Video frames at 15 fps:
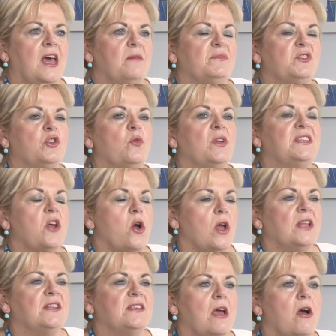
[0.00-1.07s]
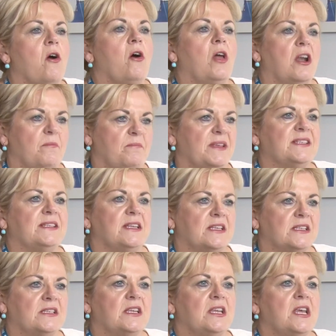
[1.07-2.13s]
So it's all our
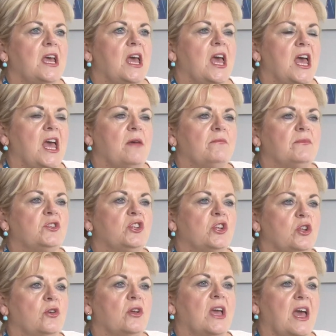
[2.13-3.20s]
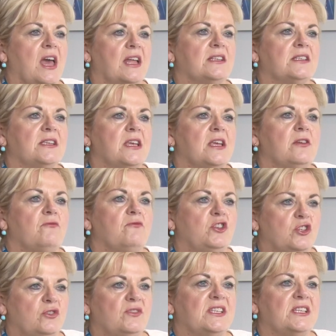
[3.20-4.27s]
business to look at
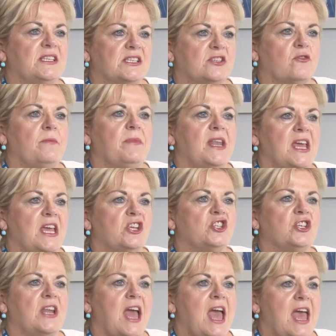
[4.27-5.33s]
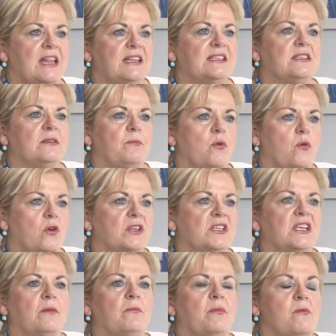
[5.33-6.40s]
reducing discrimination and
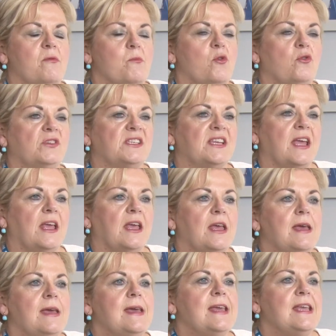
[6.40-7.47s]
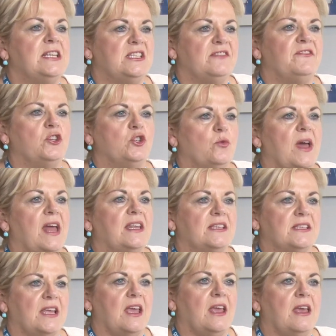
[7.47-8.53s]
supporting and promoting
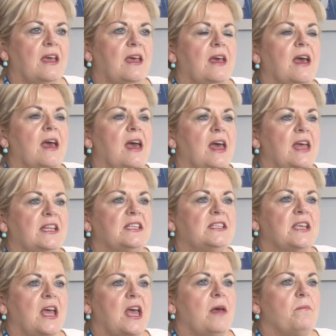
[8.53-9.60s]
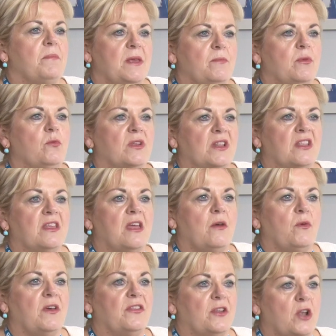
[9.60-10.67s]
individuality and people
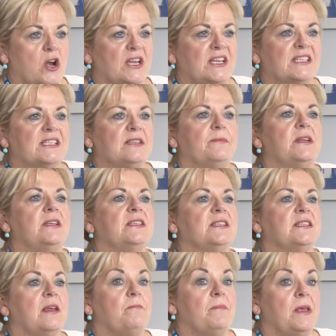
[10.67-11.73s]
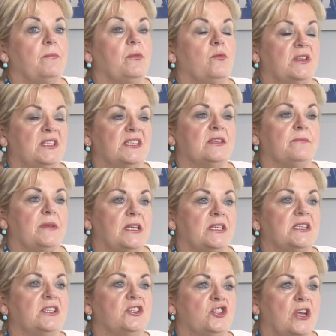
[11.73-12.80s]
with learning disabilities and people with
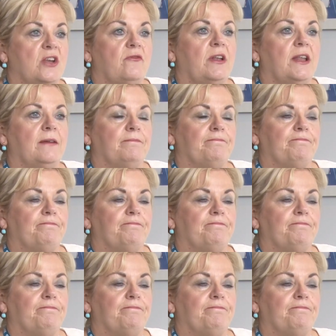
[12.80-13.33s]
disabilities generally.